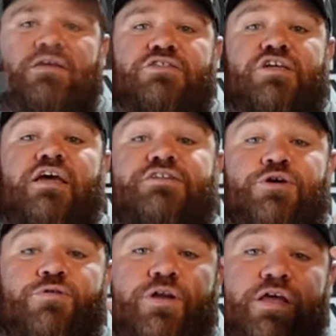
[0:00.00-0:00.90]
Stay
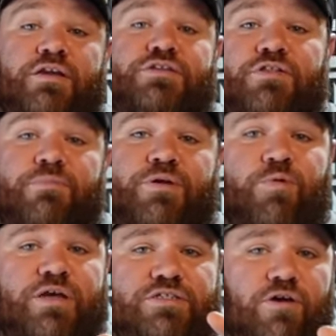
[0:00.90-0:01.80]
tuned in to the
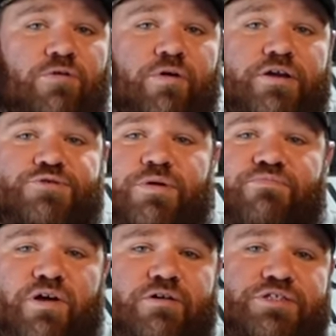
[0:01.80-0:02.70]
Midwest Long Range
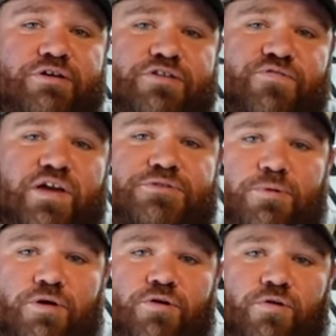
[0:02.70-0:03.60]
Rimfire Series
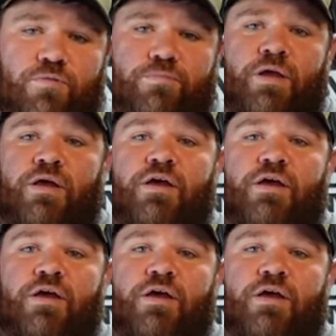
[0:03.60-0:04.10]
Facebook group,